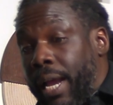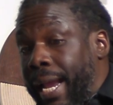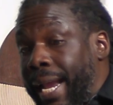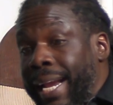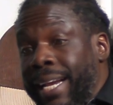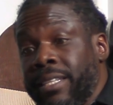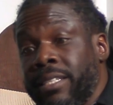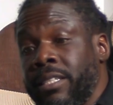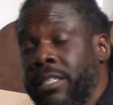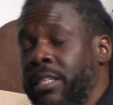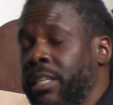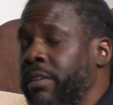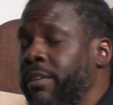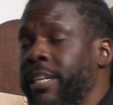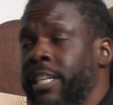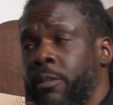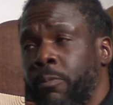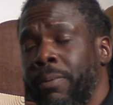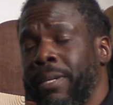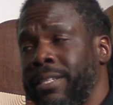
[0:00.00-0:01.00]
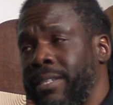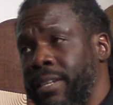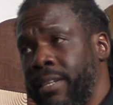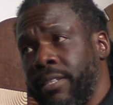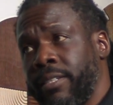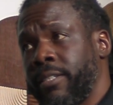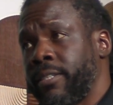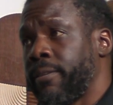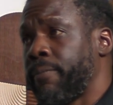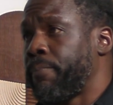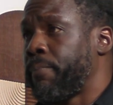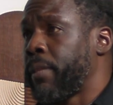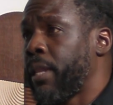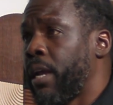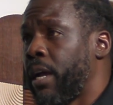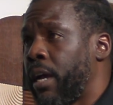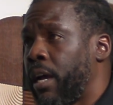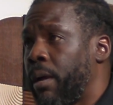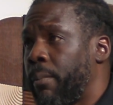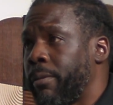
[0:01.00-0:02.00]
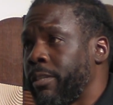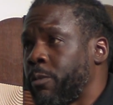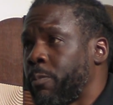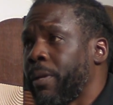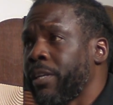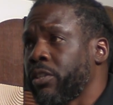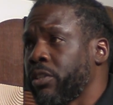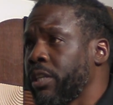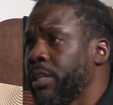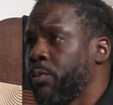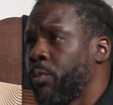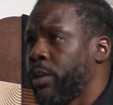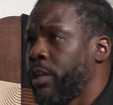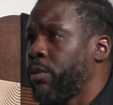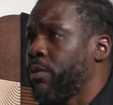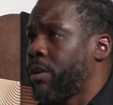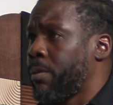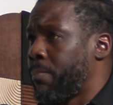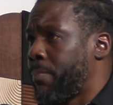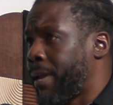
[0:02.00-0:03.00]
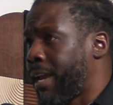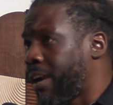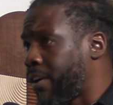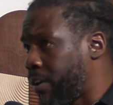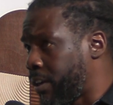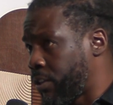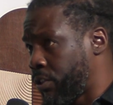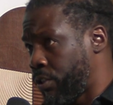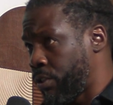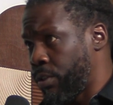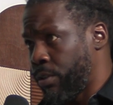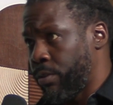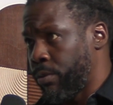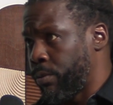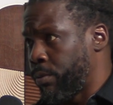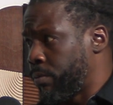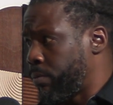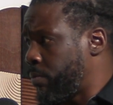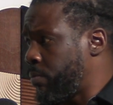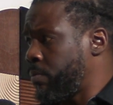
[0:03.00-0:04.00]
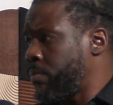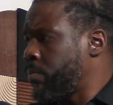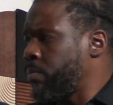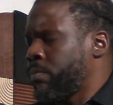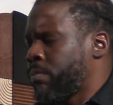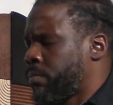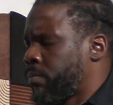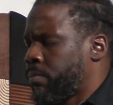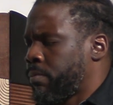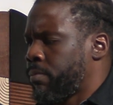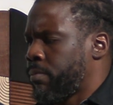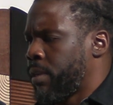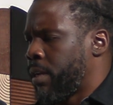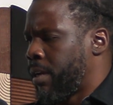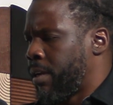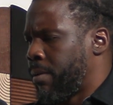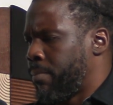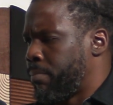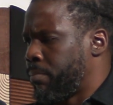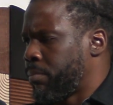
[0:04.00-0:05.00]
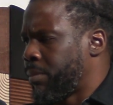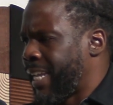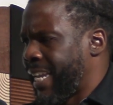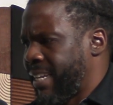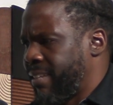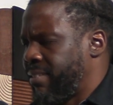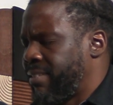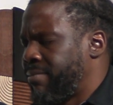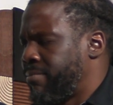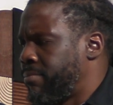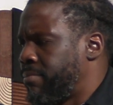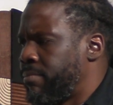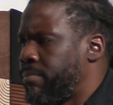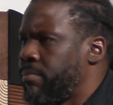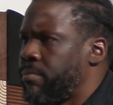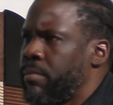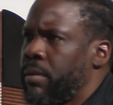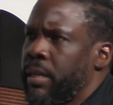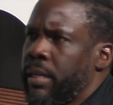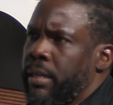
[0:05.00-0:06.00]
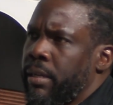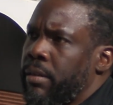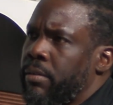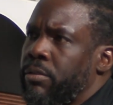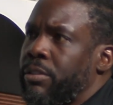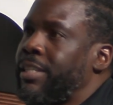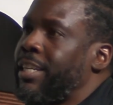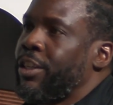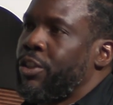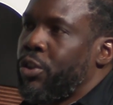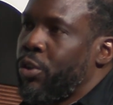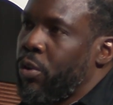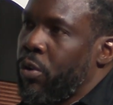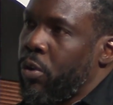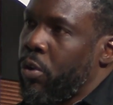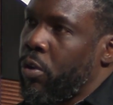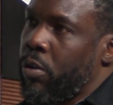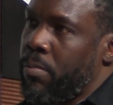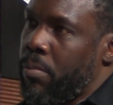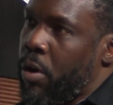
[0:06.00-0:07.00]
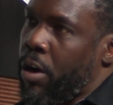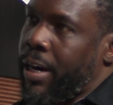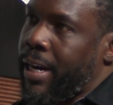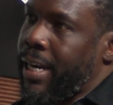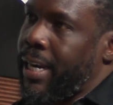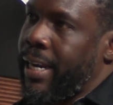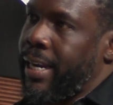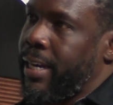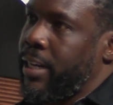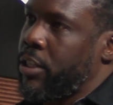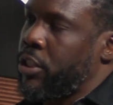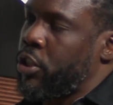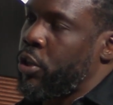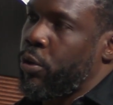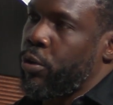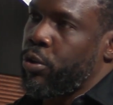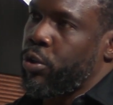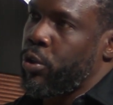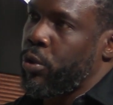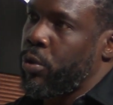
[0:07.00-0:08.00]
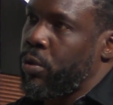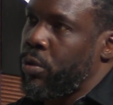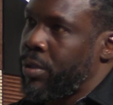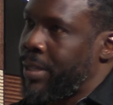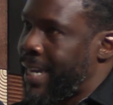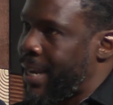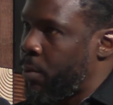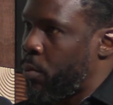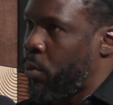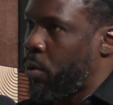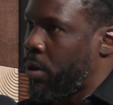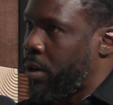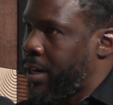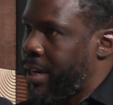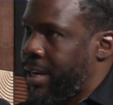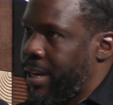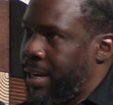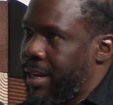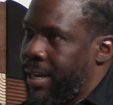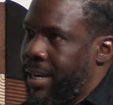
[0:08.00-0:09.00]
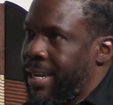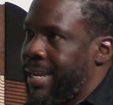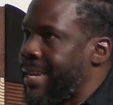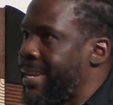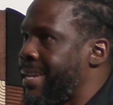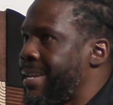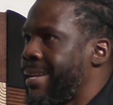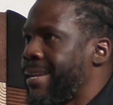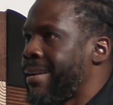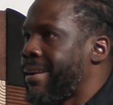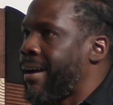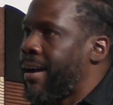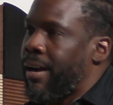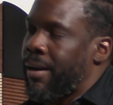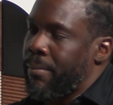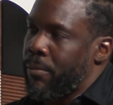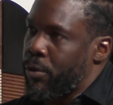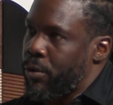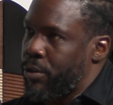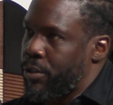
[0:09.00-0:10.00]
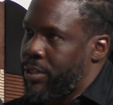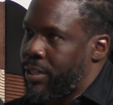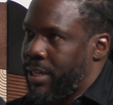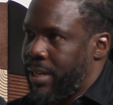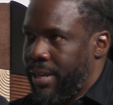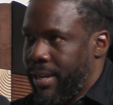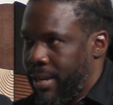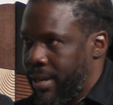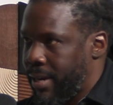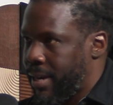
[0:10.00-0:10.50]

it's serious business, especially when you compare it to like a digital marketing, social networking, e-commerce-y